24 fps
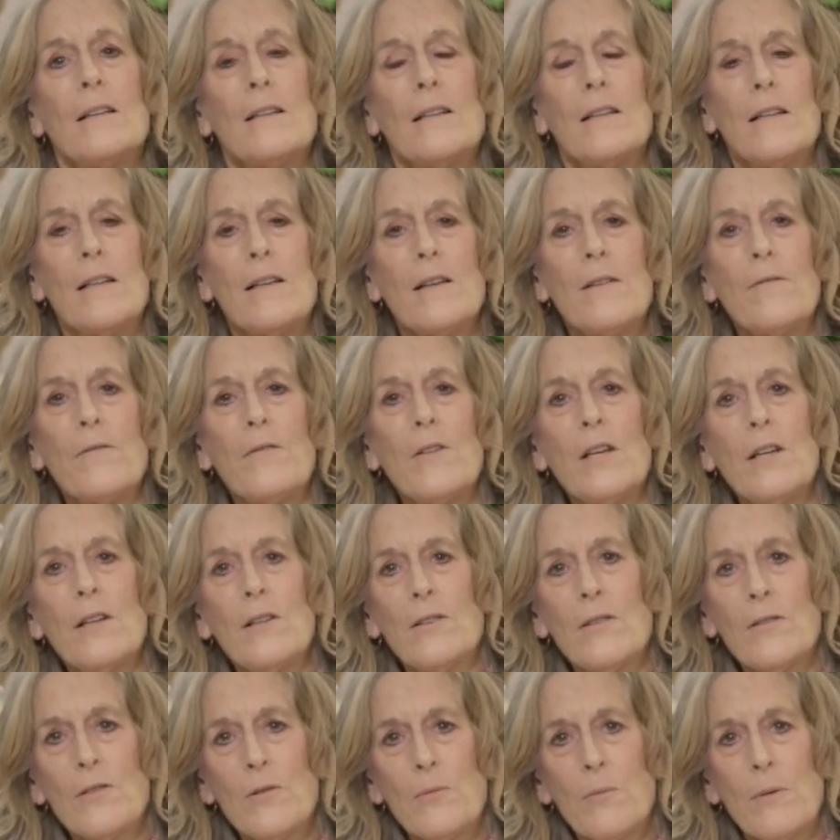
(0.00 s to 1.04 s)
the
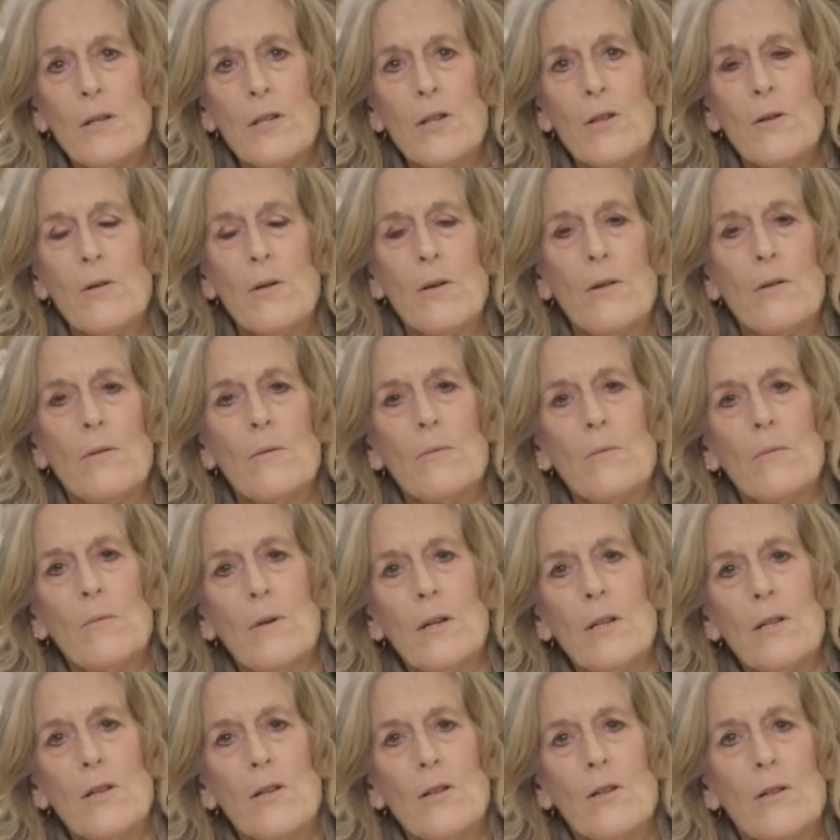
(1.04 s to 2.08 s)
fields
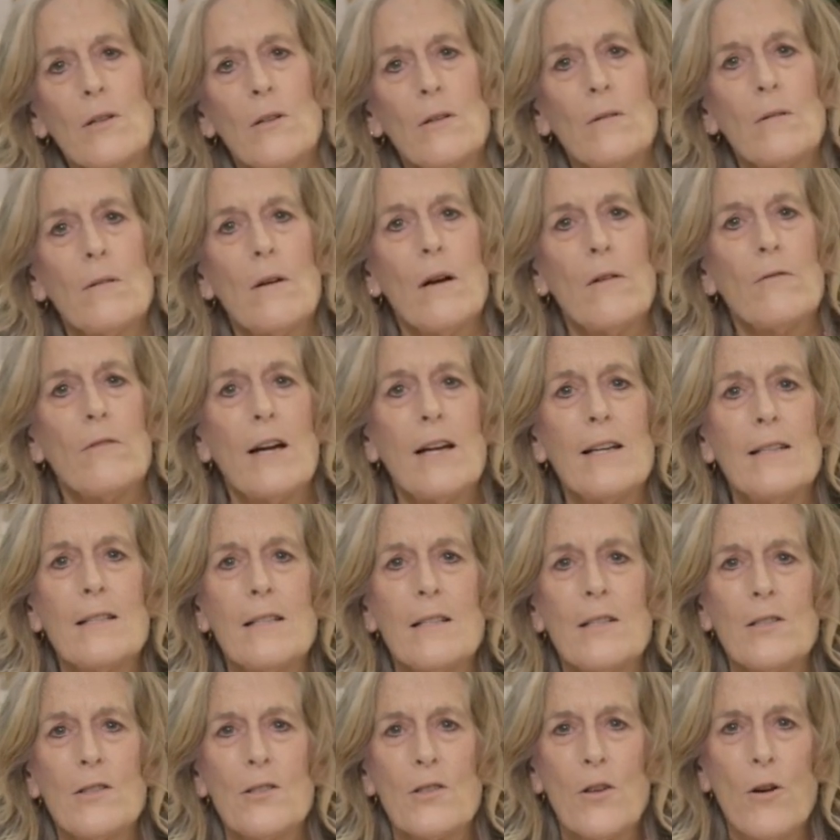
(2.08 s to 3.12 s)
when you're
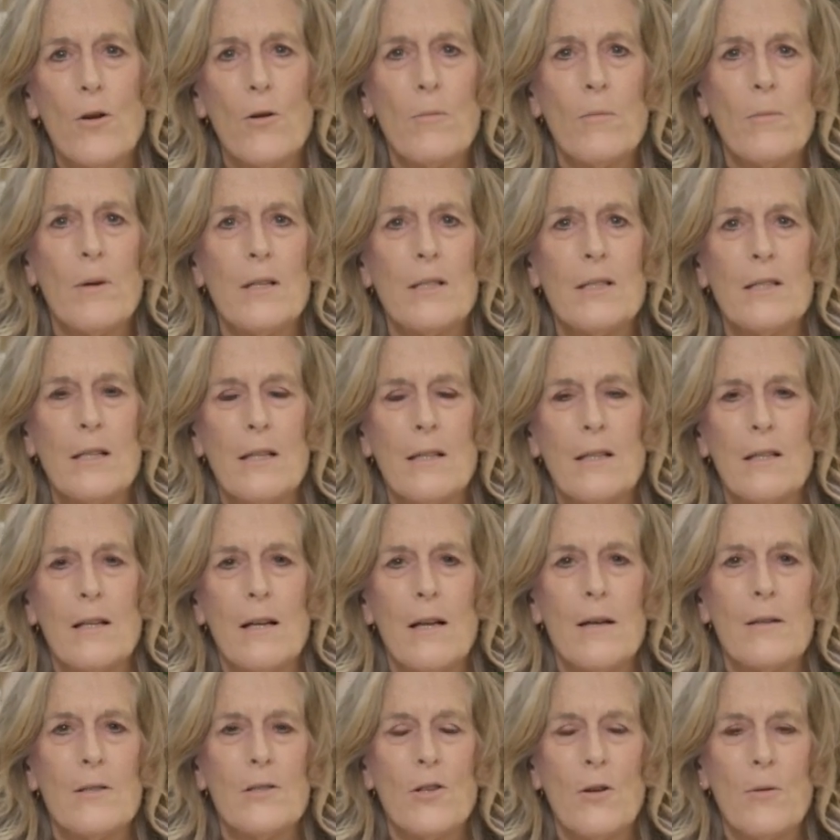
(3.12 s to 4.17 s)
raising so
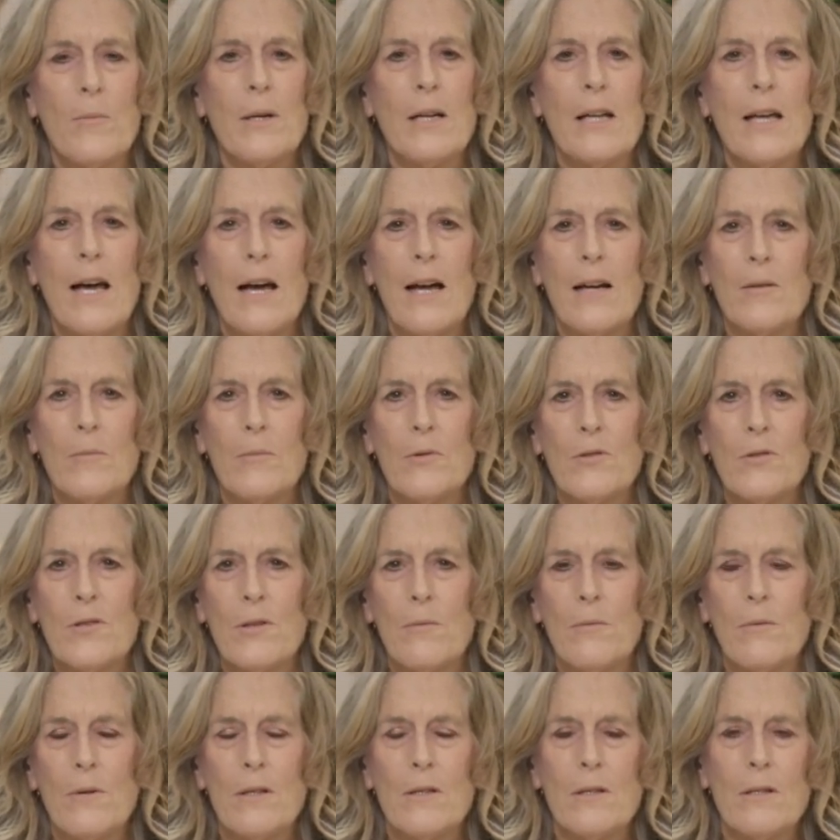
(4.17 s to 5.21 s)
many animals
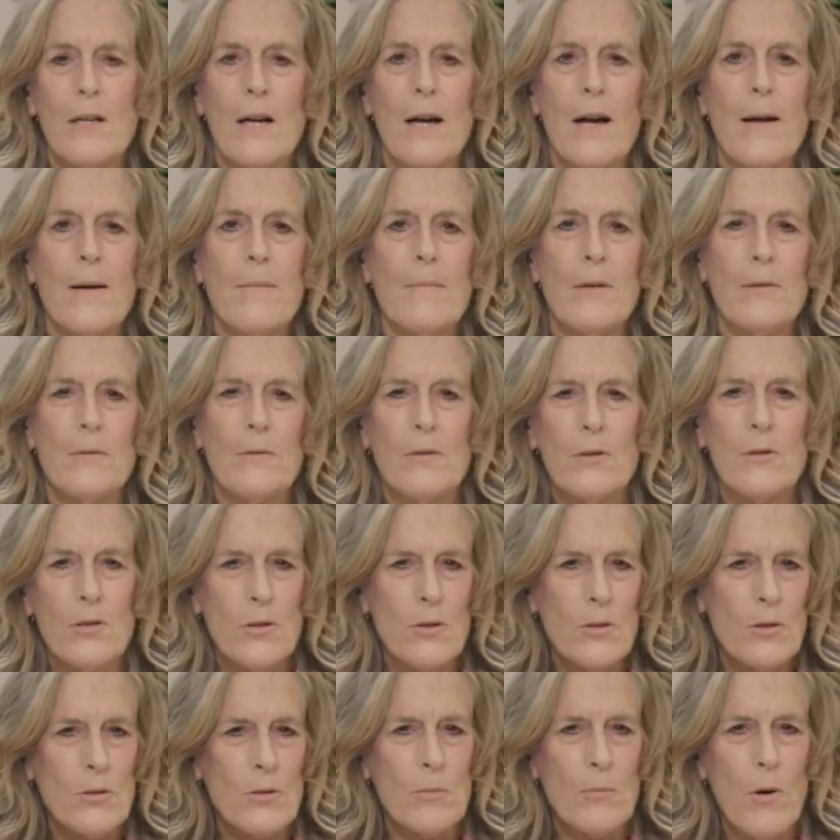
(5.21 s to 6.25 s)
at one time in
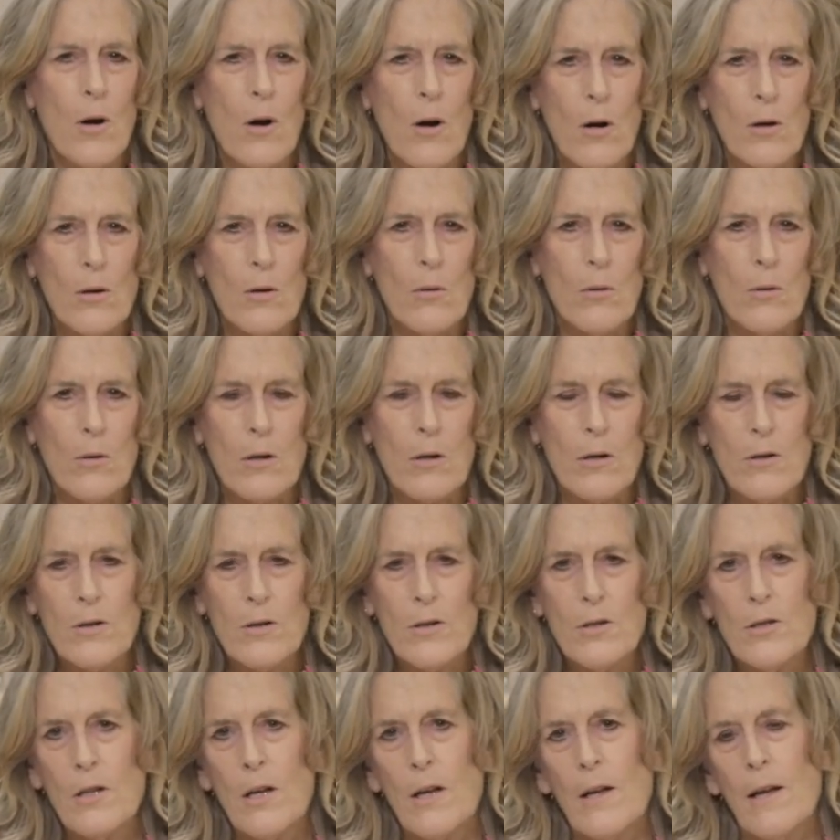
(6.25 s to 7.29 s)
small
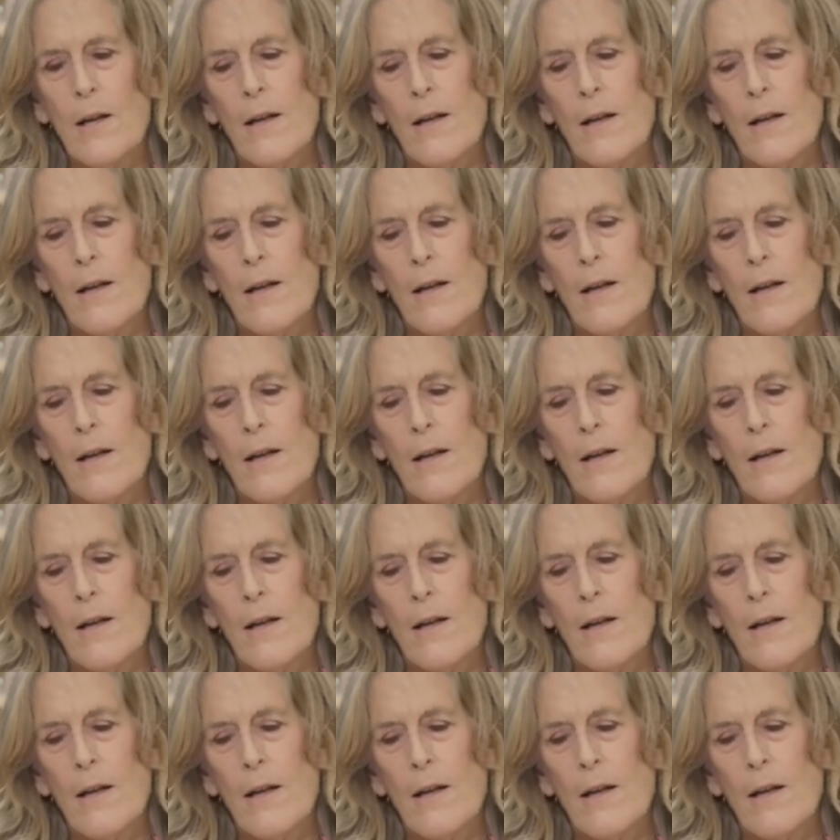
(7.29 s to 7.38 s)
quarters.